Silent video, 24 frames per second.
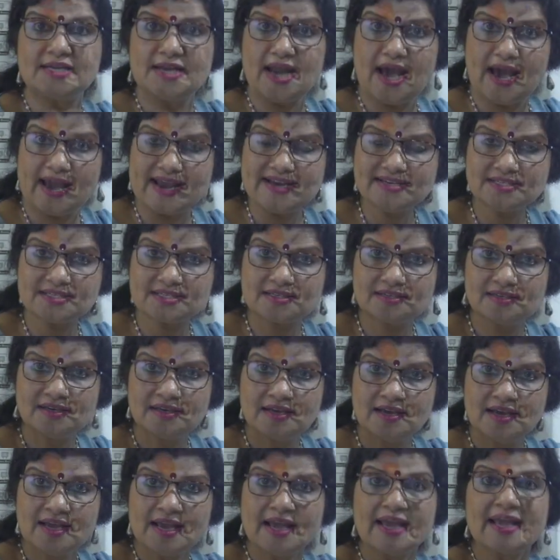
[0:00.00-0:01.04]
light
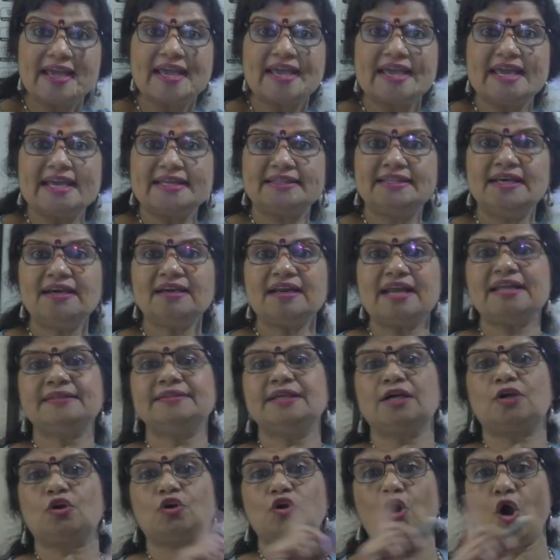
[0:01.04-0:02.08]
either in
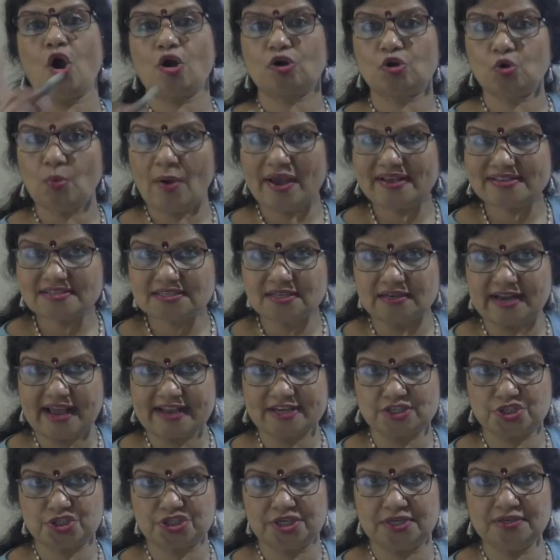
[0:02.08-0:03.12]
the clockwise
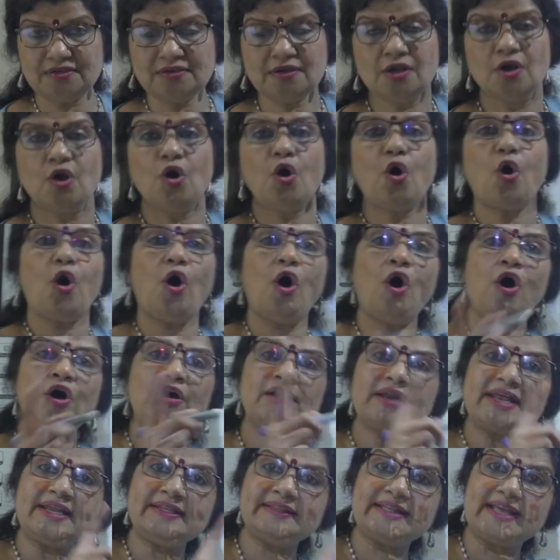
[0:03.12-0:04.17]
direction
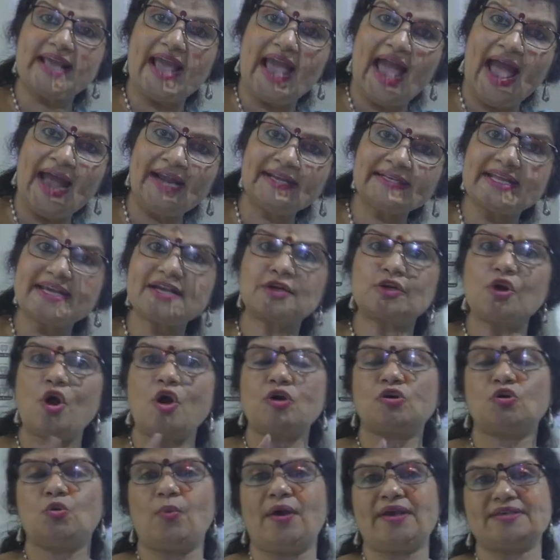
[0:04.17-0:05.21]
or in the
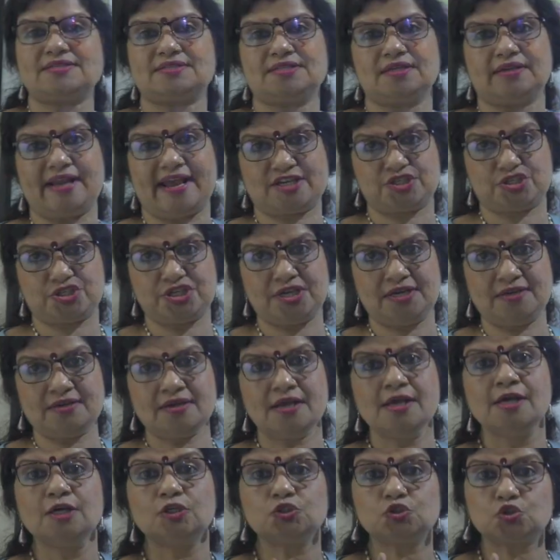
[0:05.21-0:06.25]
anti-clockwise
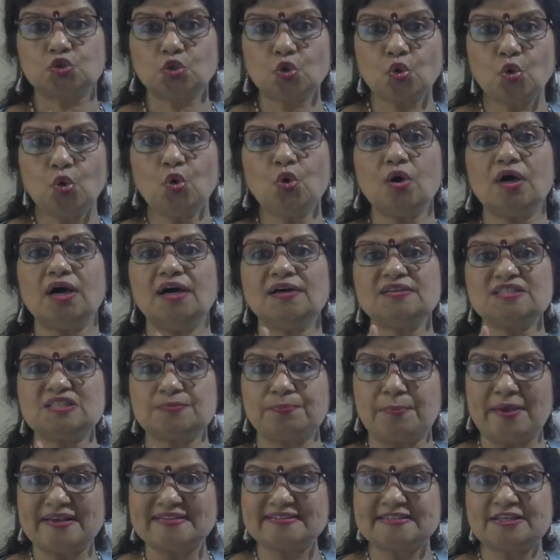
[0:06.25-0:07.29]
direction through a
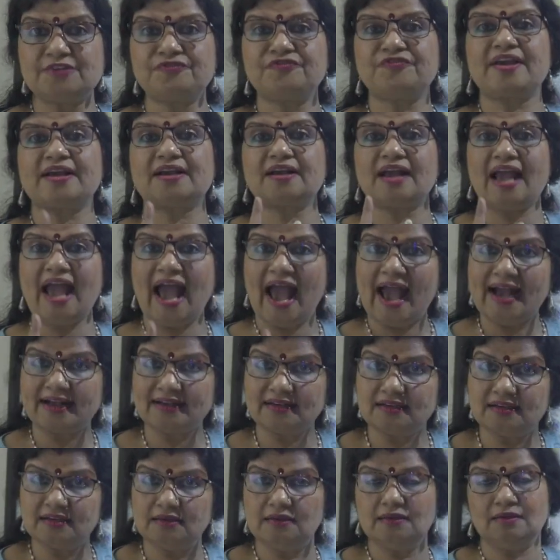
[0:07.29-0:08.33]
specific
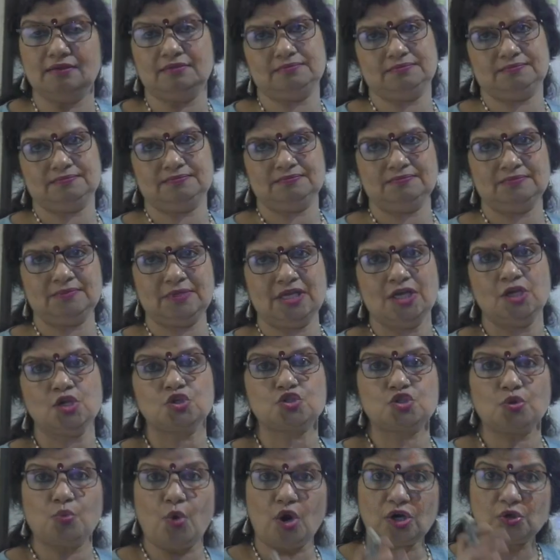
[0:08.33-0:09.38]
angle.
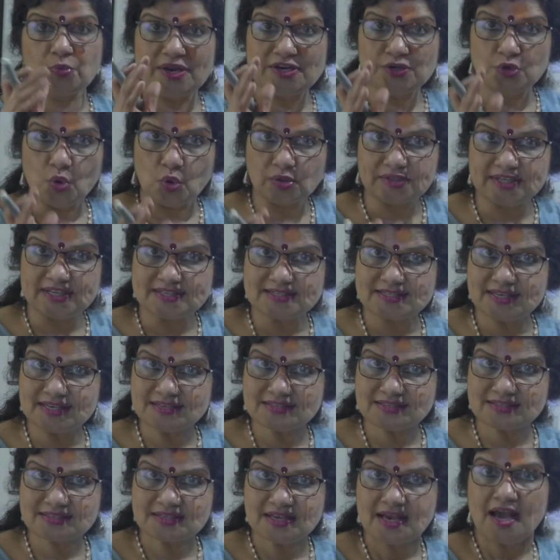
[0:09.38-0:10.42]
So what we notice
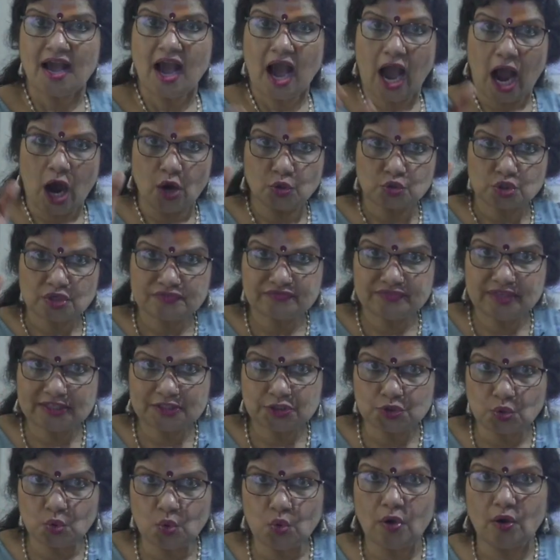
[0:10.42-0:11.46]
is, out of the
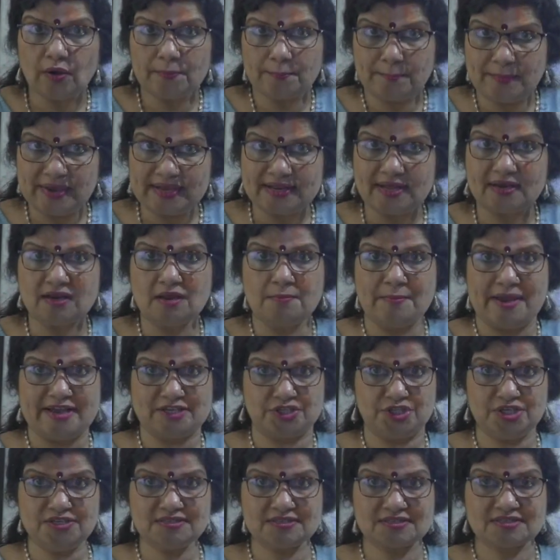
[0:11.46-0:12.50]
two mirror
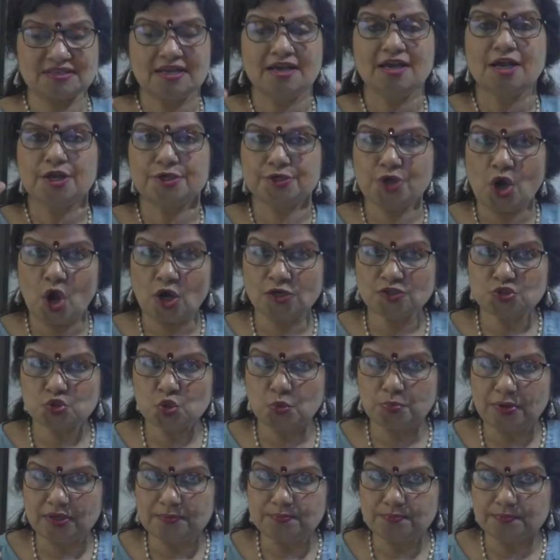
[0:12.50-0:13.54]
images,
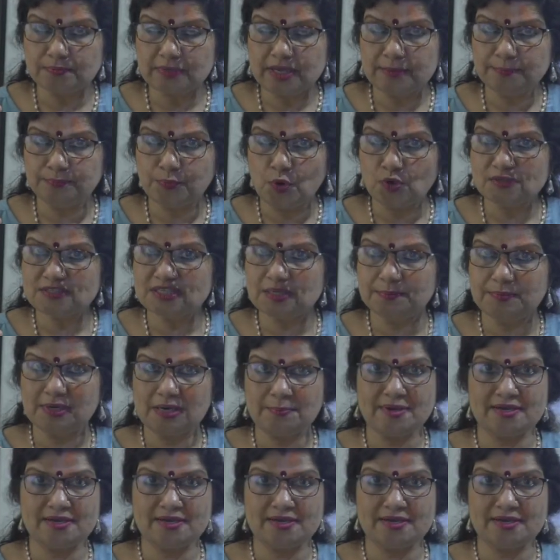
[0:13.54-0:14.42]
non-superimposable